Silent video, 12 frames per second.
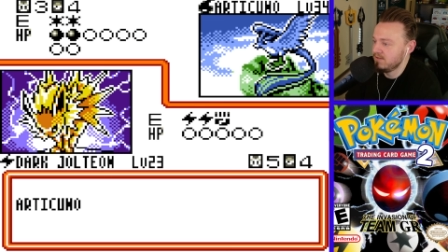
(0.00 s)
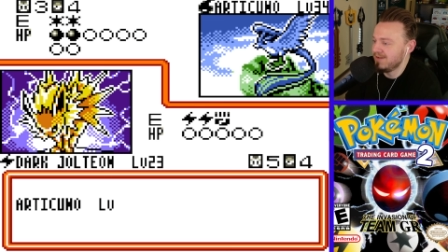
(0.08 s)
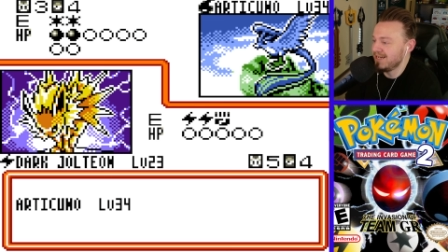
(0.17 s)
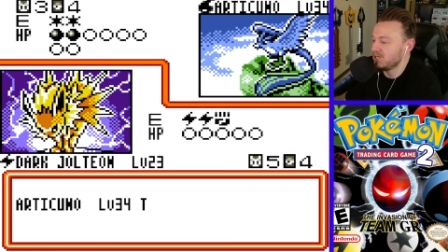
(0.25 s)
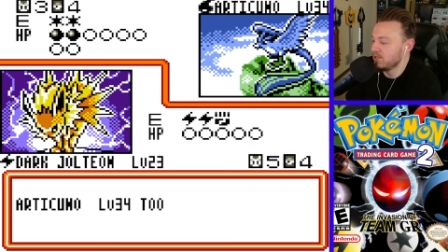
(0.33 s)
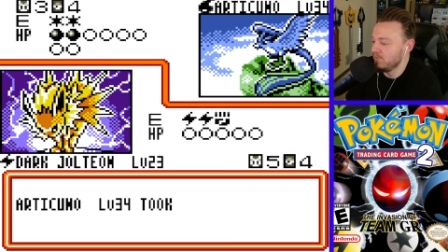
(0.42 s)

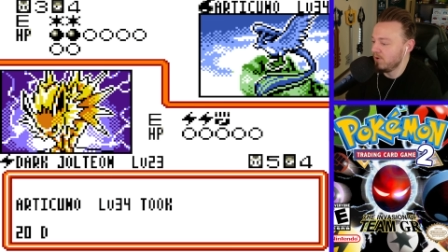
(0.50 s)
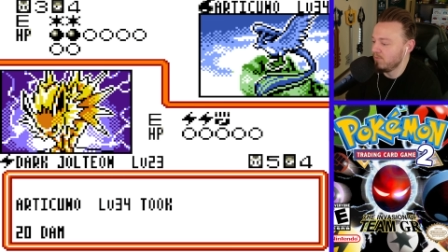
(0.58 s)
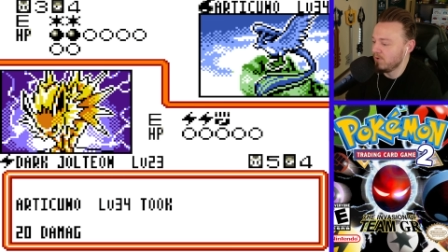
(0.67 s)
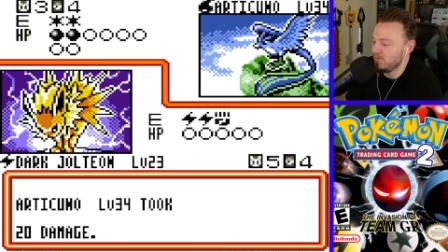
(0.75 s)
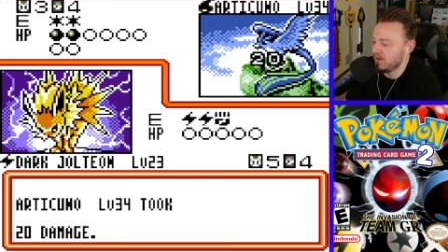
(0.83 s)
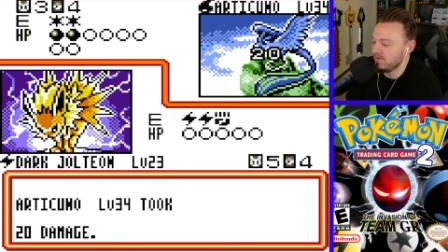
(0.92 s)
Actually, we
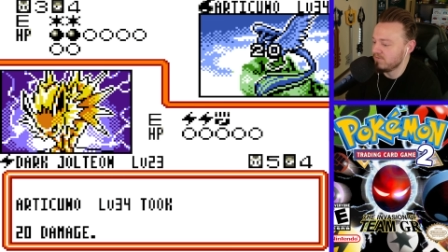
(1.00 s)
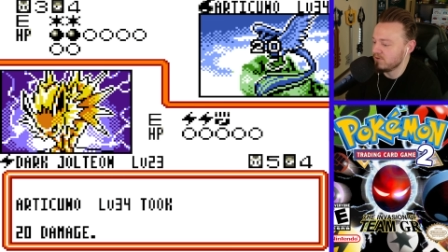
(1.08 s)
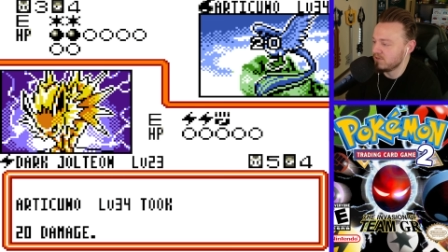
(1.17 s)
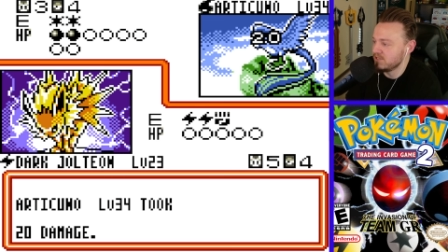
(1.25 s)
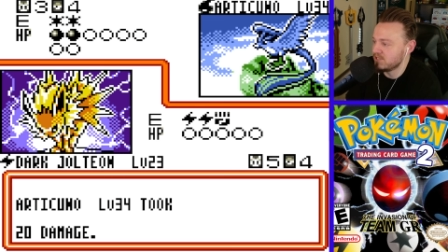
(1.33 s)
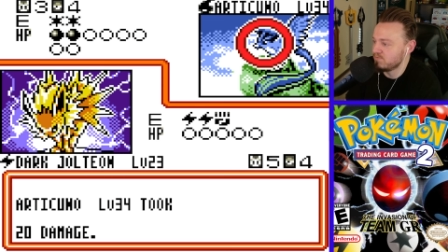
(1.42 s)
won't ever,
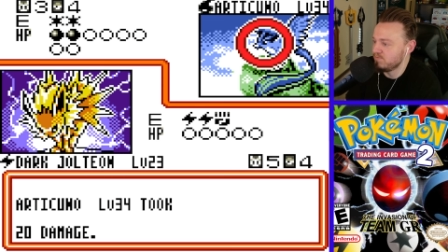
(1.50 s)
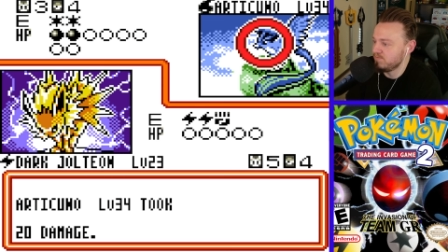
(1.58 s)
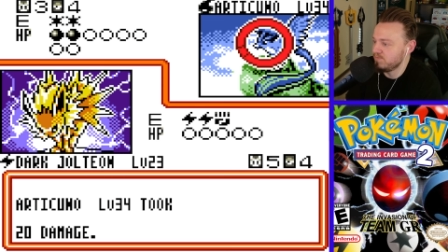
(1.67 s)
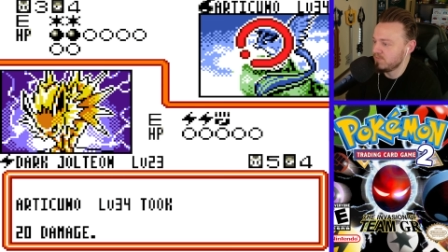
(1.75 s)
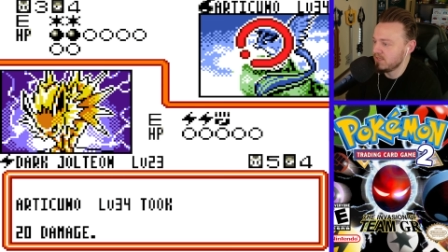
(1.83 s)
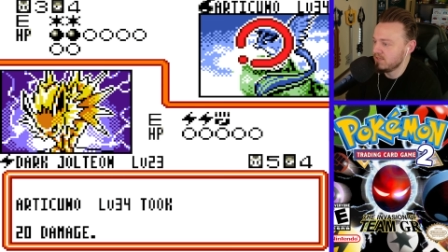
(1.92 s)
because
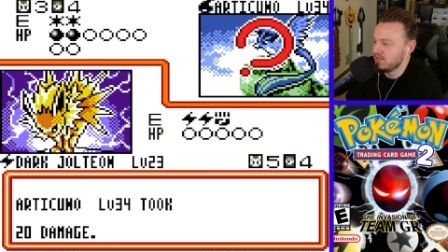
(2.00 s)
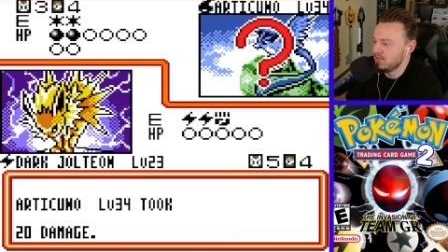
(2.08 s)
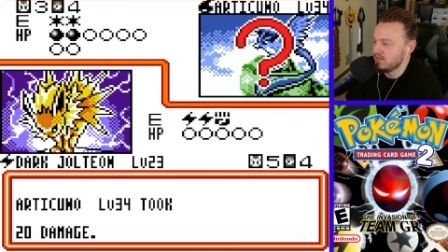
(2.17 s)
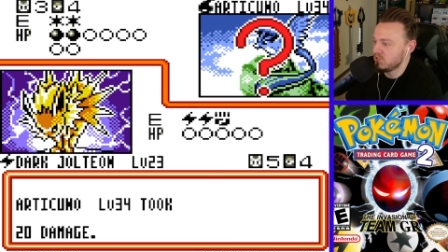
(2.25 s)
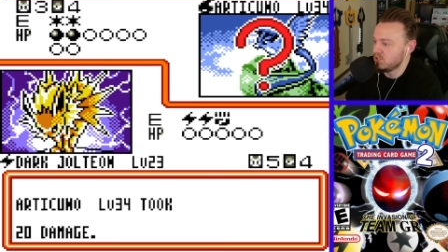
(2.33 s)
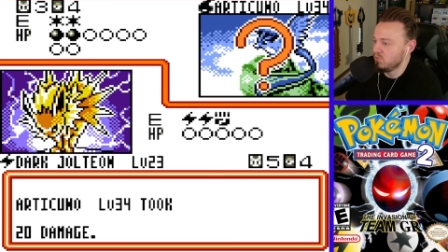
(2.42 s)

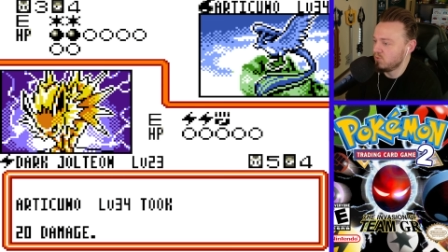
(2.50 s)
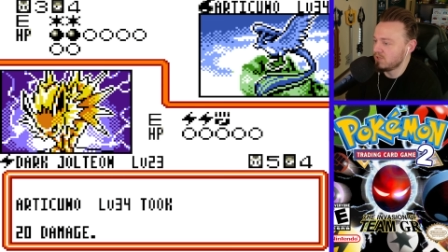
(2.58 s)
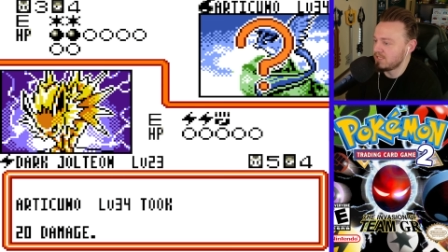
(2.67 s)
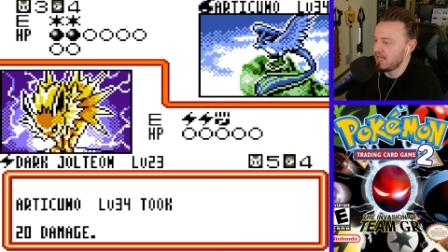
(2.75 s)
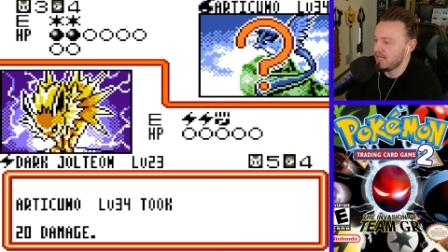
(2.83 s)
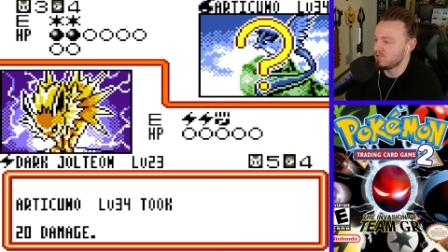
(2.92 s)
2 more
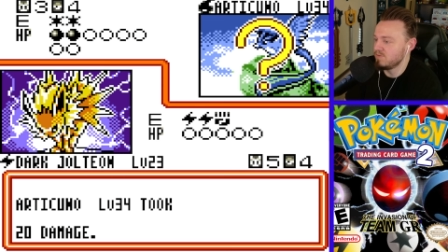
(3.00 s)
attacks with